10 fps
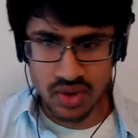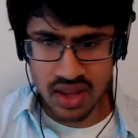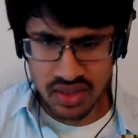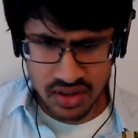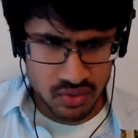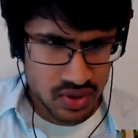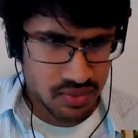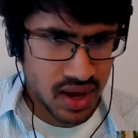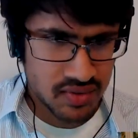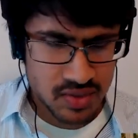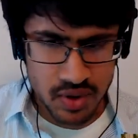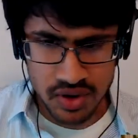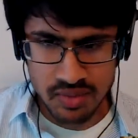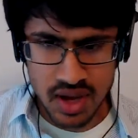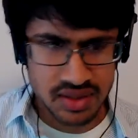think we might have
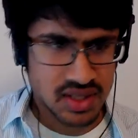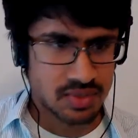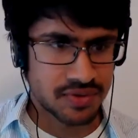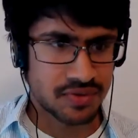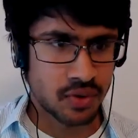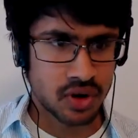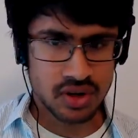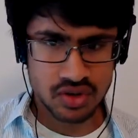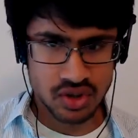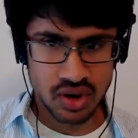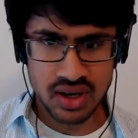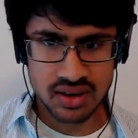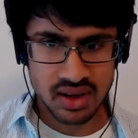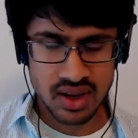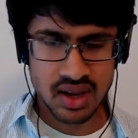spoken about this before you
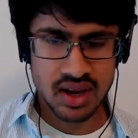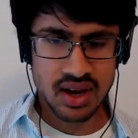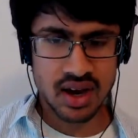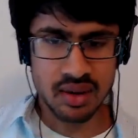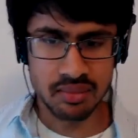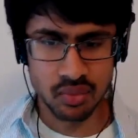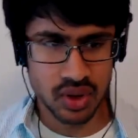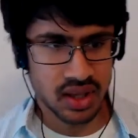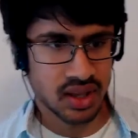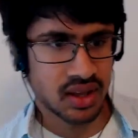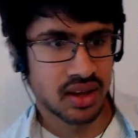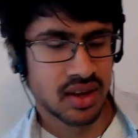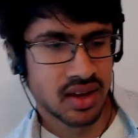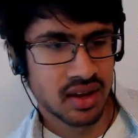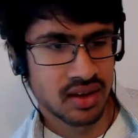joined. We
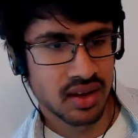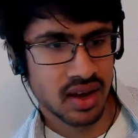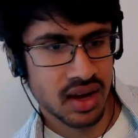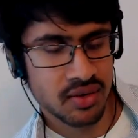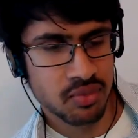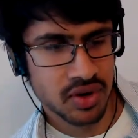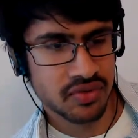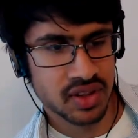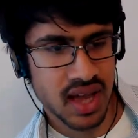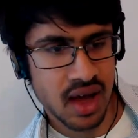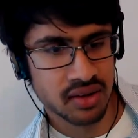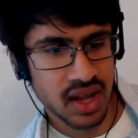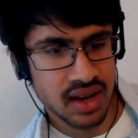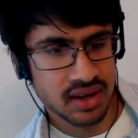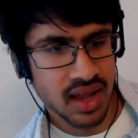kind of briefly
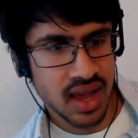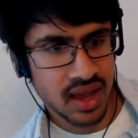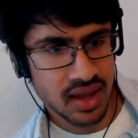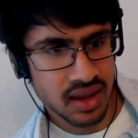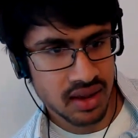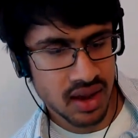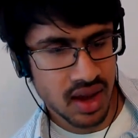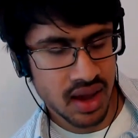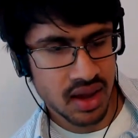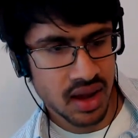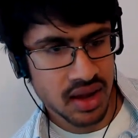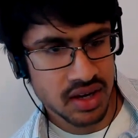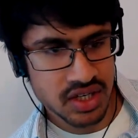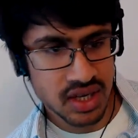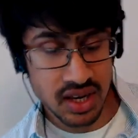outlined an
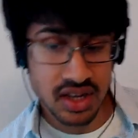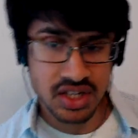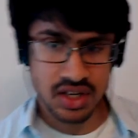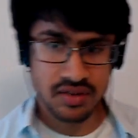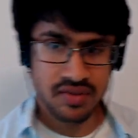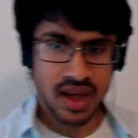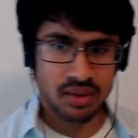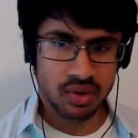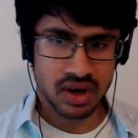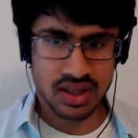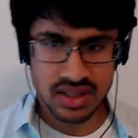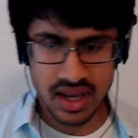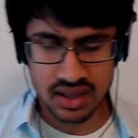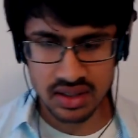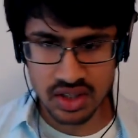initiative that we're going to
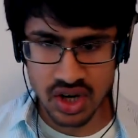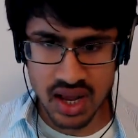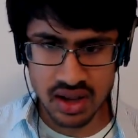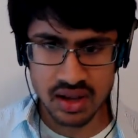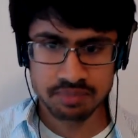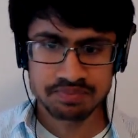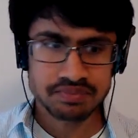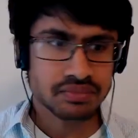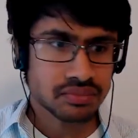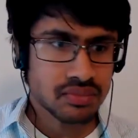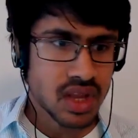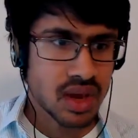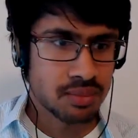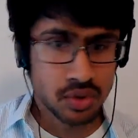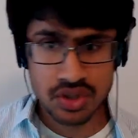take to try to
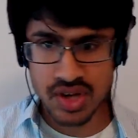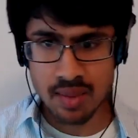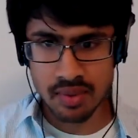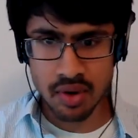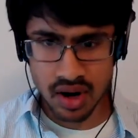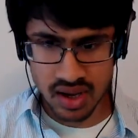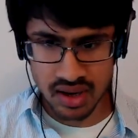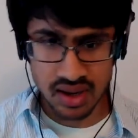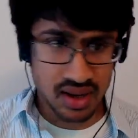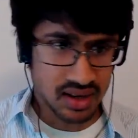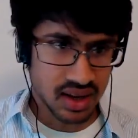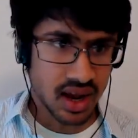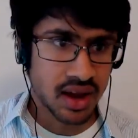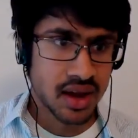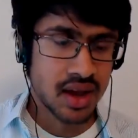bootstrap a market in India.